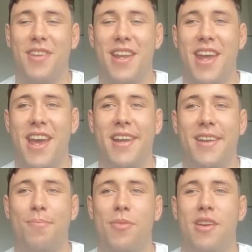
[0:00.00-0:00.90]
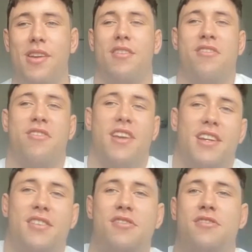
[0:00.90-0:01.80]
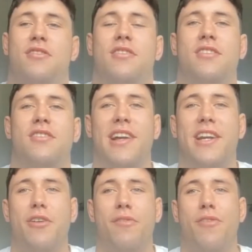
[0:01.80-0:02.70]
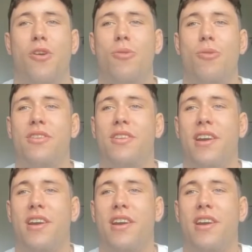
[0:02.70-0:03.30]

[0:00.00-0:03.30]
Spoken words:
And then 6 as a line out forward.